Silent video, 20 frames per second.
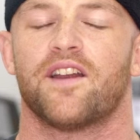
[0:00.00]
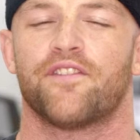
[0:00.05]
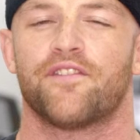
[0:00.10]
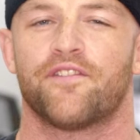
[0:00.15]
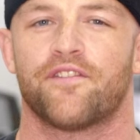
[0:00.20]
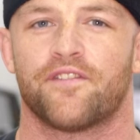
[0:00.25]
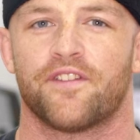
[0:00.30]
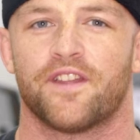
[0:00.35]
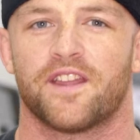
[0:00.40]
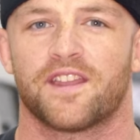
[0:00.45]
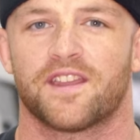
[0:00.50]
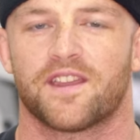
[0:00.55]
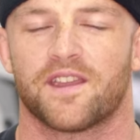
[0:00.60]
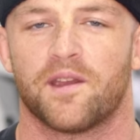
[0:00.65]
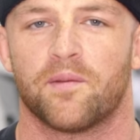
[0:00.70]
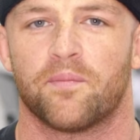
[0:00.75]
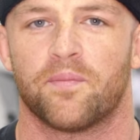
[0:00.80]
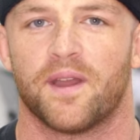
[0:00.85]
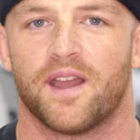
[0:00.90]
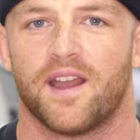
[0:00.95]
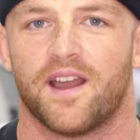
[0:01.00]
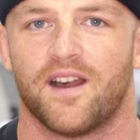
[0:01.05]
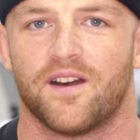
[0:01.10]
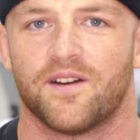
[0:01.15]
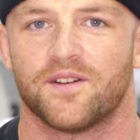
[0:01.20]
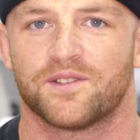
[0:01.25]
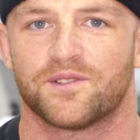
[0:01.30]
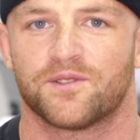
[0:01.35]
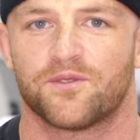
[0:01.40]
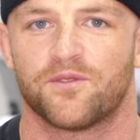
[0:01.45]
I think,
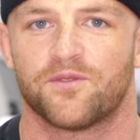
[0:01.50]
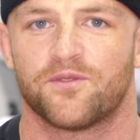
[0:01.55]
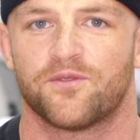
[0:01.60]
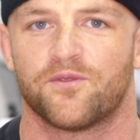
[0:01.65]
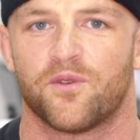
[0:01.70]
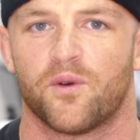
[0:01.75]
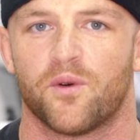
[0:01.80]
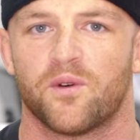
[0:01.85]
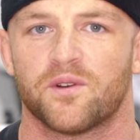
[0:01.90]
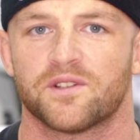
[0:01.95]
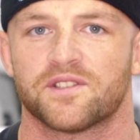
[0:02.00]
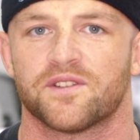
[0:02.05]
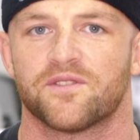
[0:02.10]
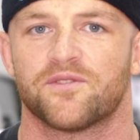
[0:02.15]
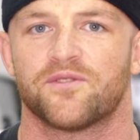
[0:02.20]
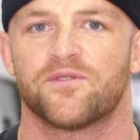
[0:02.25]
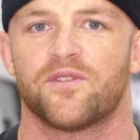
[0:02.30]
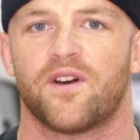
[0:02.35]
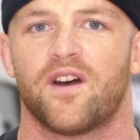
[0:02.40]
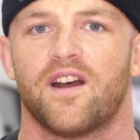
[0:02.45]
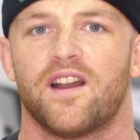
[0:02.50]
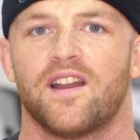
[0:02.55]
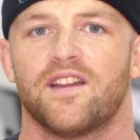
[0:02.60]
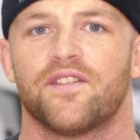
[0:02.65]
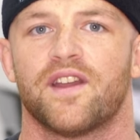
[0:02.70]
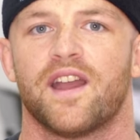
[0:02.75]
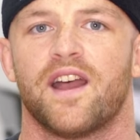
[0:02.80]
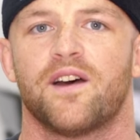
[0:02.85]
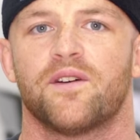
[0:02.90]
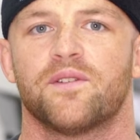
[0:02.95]
about 4 to
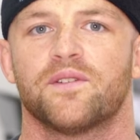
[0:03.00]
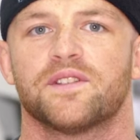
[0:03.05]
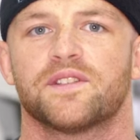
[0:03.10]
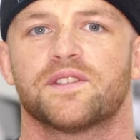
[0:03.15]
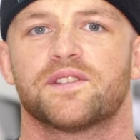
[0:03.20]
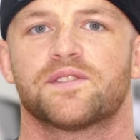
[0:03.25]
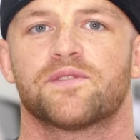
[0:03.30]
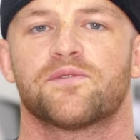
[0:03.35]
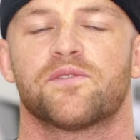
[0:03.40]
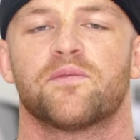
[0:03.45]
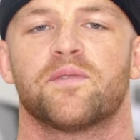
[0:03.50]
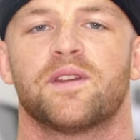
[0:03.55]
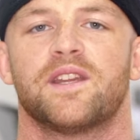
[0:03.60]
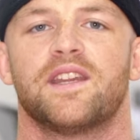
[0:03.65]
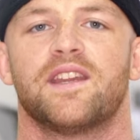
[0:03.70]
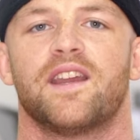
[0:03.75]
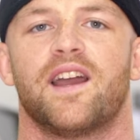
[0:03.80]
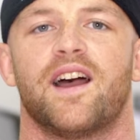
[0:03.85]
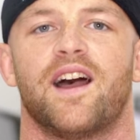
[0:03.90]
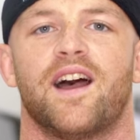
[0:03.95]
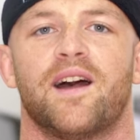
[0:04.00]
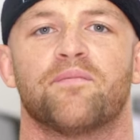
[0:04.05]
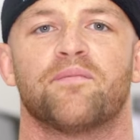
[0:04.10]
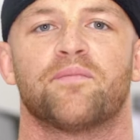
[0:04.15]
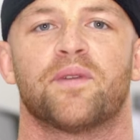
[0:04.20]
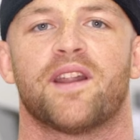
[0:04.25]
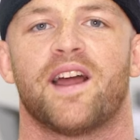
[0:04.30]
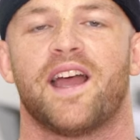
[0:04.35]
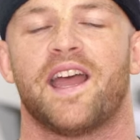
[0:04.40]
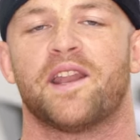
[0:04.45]
5 hours for me,
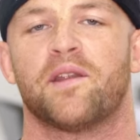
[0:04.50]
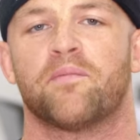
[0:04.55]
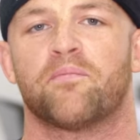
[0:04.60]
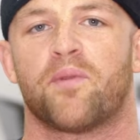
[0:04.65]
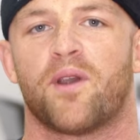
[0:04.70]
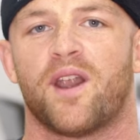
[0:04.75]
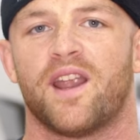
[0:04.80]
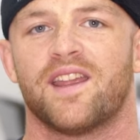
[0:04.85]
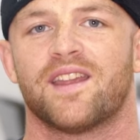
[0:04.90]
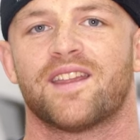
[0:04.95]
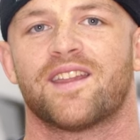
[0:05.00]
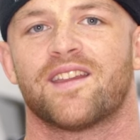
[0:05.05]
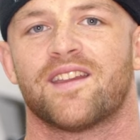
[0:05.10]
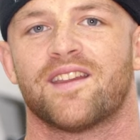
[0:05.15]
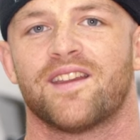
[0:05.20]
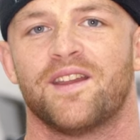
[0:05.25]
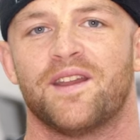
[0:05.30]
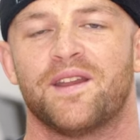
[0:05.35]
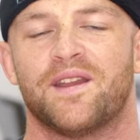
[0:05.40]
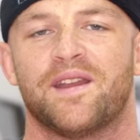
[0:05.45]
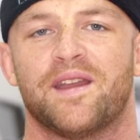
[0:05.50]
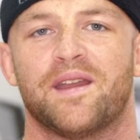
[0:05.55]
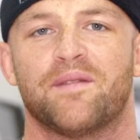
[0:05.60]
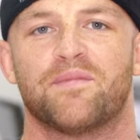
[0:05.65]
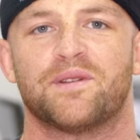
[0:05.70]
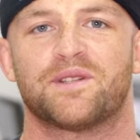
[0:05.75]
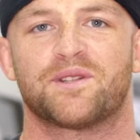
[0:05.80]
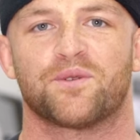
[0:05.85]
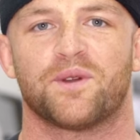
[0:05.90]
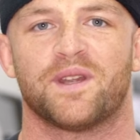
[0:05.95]
but I had a break
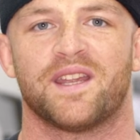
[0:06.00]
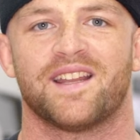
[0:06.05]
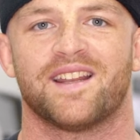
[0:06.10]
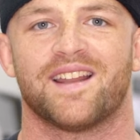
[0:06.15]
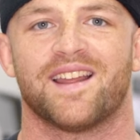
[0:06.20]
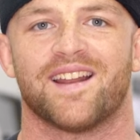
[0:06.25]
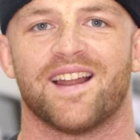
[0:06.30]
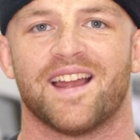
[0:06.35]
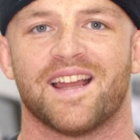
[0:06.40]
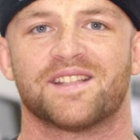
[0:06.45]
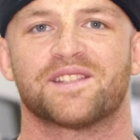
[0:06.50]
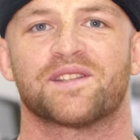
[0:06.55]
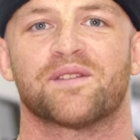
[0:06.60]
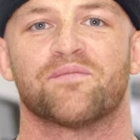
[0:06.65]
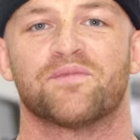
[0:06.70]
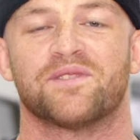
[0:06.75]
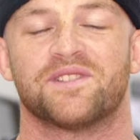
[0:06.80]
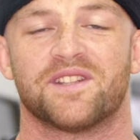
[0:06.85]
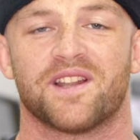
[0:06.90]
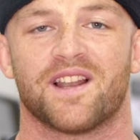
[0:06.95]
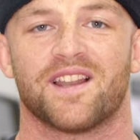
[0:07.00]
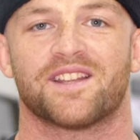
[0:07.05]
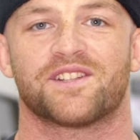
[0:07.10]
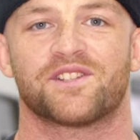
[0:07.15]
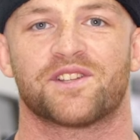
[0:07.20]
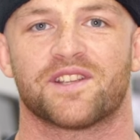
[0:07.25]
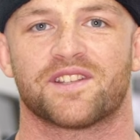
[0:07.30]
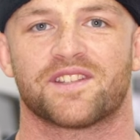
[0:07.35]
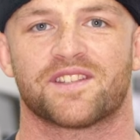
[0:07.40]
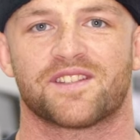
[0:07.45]
in between, and I had some
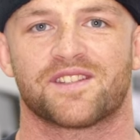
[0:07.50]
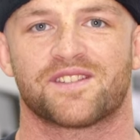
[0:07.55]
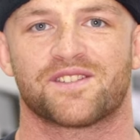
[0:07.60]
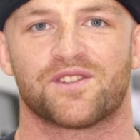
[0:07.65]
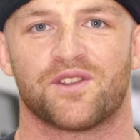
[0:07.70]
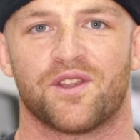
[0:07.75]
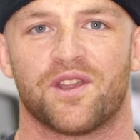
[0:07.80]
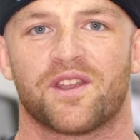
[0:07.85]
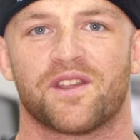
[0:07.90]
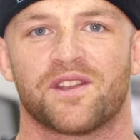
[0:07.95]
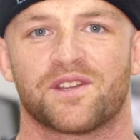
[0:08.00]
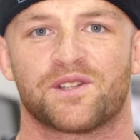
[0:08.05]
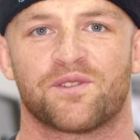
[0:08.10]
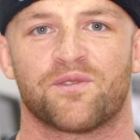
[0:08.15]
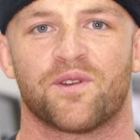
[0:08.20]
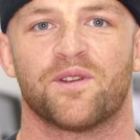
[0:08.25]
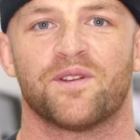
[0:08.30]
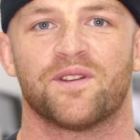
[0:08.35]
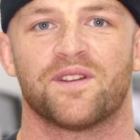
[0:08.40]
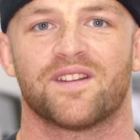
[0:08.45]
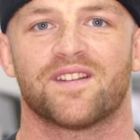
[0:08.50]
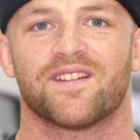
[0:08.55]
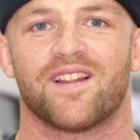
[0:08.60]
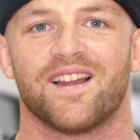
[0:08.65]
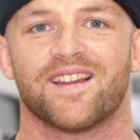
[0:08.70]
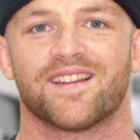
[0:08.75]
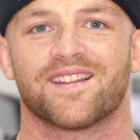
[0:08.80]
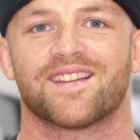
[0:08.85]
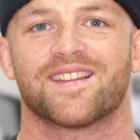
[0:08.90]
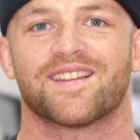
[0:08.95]
delicious Turkish food,
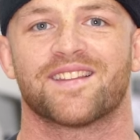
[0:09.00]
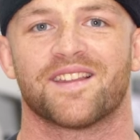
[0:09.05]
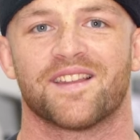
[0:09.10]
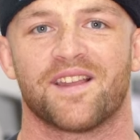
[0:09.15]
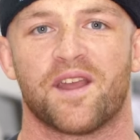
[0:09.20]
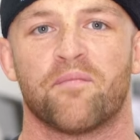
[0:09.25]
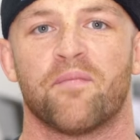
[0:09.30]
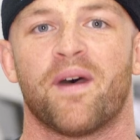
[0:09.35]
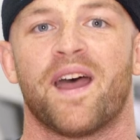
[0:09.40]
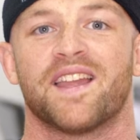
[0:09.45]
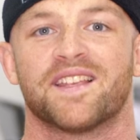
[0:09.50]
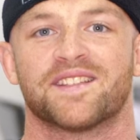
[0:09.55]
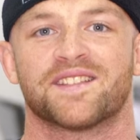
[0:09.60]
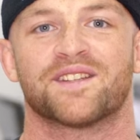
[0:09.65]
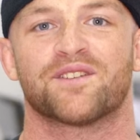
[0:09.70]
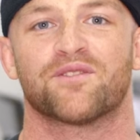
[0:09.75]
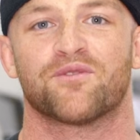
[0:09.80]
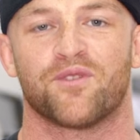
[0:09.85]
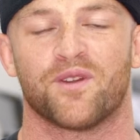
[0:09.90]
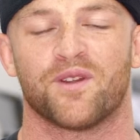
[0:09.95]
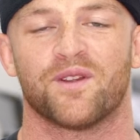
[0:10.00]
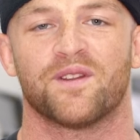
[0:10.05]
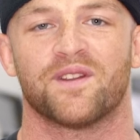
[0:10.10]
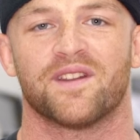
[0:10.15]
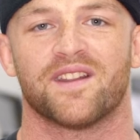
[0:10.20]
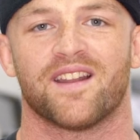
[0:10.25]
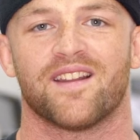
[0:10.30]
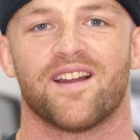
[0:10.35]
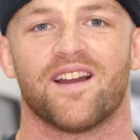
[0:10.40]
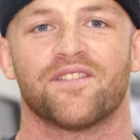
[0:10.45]
like amazing
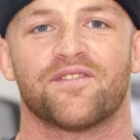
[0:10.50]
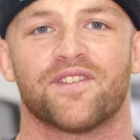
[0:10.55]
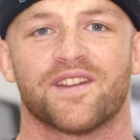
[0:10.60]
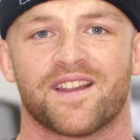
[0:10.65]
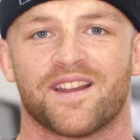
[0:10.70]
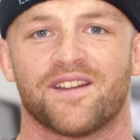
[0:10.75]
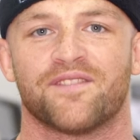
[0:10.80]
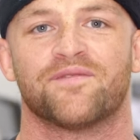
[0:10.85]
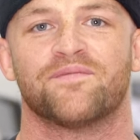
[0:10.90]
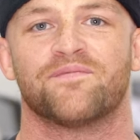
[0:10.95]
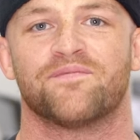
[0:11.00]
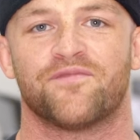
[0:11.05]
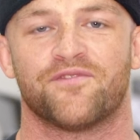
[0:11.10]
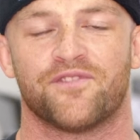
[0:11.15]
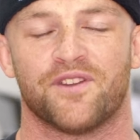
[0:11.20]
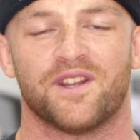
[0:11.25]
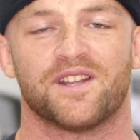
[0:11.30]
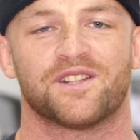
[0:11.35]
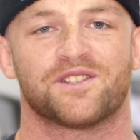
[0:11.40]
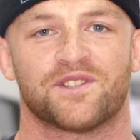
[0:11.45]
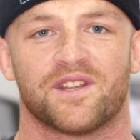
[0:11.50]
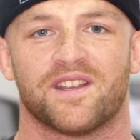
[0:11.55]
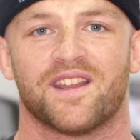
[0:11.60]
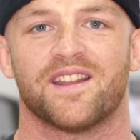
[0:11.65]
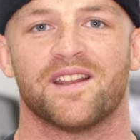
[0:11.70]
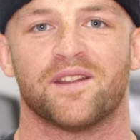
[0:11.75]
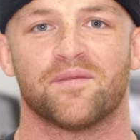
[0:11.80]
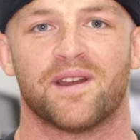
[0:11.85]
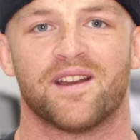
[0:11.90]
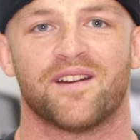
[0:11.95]
food, and I think I finished
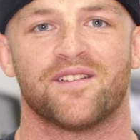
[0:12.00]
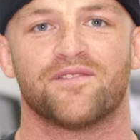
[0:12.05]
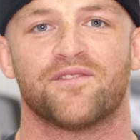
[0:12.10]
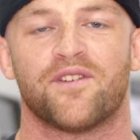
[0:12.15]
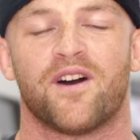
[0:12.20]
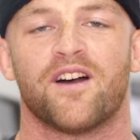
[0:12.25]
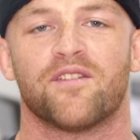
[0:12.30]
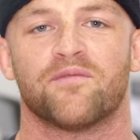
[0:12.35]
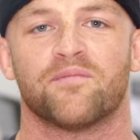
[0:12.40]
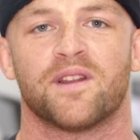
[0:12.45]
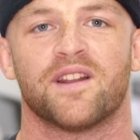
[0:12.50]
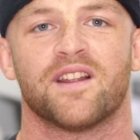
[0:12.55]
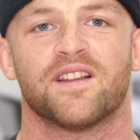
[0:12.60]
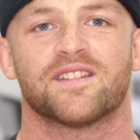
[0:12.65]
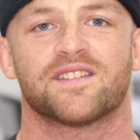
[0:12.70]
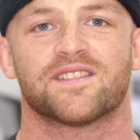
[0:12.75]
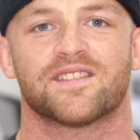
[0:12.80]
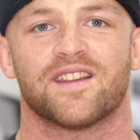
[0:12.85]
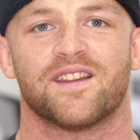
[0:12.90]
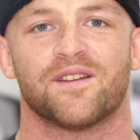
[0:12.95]
it in about 5 minutes.